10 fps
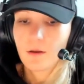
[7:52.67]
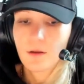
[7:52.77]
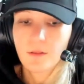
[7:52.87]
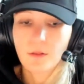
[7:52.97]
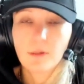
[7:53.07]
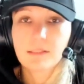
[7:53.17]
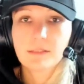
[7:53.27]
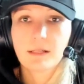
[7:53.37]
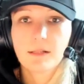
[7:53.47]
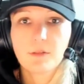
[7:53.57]
no one is
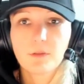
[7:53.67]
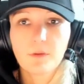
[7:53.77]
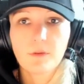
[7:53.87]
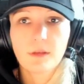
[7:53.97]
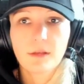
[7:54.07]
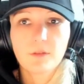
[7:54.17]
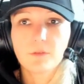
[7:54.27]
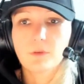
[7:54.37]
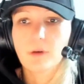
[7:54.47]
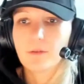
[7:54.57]
telling you that
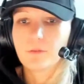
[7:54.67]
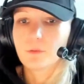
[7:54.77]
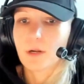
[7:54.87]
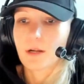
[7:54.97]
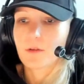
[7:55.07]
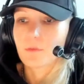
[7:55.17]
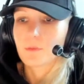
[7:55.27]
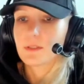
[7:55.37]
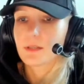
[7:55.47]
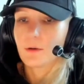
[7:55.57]
you have to work from
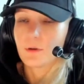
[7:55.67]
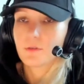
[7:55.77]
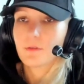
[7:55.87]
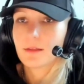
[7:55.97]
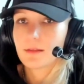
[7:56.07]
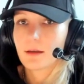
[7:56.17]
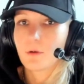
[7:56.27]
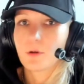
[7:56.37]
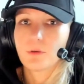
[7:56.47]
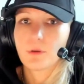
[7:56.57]
this hour to that
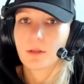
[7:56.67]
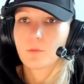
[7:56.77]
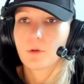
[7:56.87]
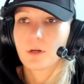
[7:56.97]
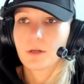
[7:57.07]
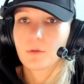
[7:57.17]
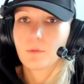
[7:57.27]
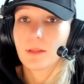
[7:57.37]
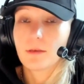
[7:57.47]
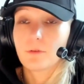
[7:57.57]
hour. You can work
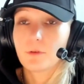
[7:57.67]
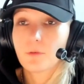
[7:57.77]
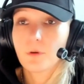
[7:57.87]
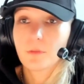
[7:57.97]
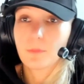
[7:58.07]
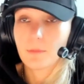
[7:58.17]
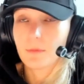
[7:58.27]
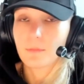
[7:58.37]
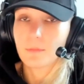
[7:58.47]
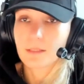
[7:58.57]
whenever you want,
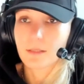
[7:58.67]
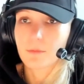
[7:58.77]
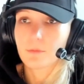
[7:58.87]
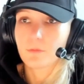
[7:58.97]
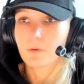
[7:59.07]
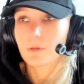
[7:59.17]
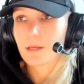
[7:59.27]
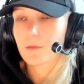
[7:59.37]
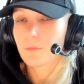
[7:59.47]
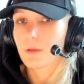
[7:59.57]
maybe except for
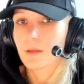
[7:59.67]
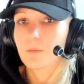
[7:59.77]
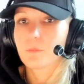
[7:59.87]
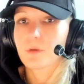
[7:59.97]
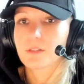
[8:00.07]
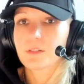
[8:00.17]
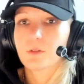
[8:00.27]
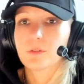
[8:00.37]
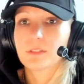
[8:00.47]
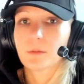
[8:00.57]
like being present
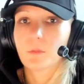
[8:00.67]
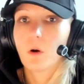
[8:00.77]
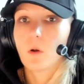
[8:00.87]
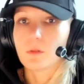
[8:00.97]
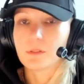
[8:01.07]
on some calls,